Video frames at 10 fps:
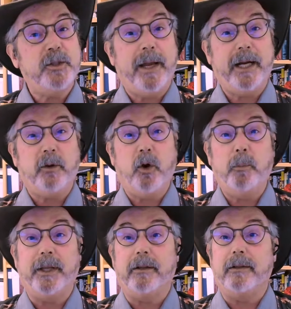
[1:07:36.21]

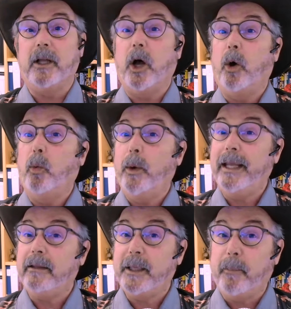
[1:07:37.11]
Microbial, a
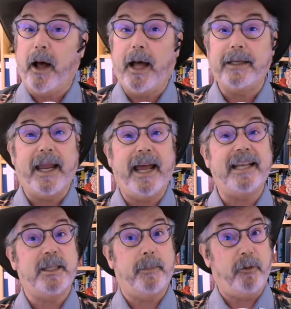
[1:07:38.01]
weekly
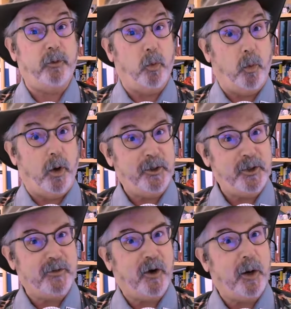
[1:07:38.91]
podcast about the
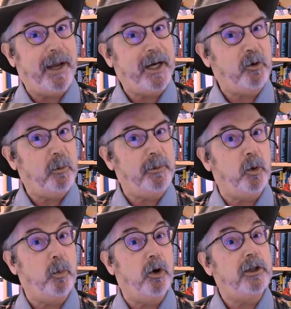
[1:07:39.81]
wonders of our
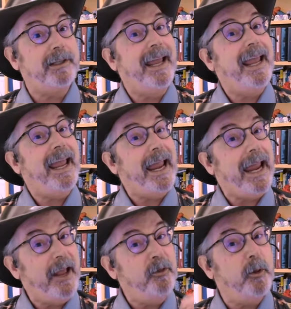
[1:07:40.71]
microbial world
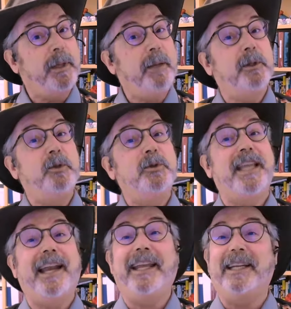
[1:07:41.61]
and the people who
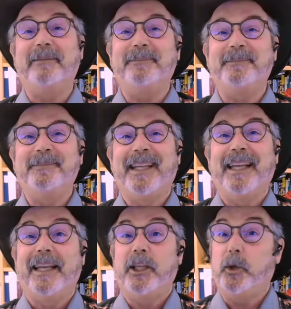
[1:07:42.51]
study it.
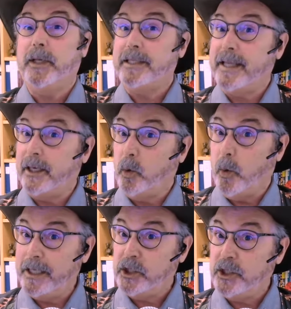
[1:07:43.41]
You can send
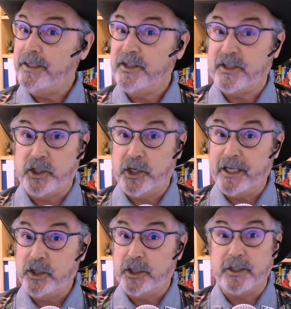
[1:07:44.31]
questions,
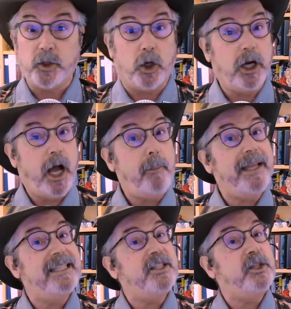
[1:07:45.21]
suggestions, or
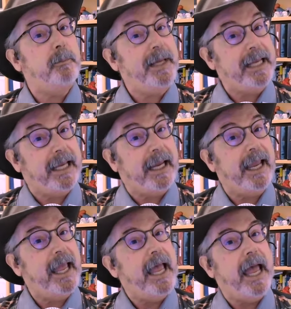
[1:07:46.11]
comments to me
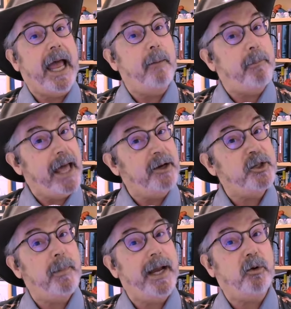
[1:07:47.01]
at
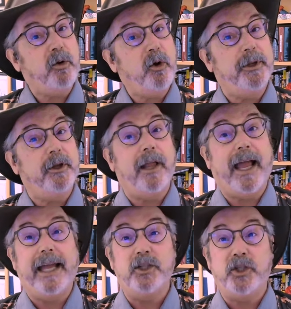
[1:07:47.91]

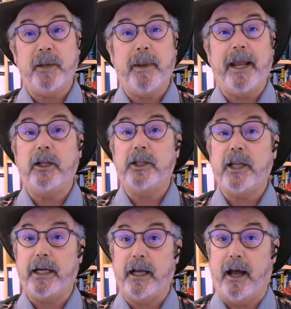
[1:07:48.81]

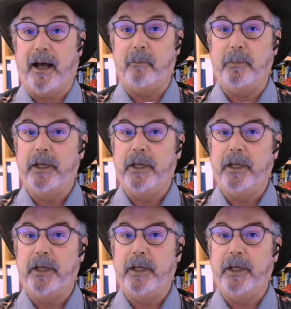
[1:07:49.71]
mattersmicrobial@gmail.com.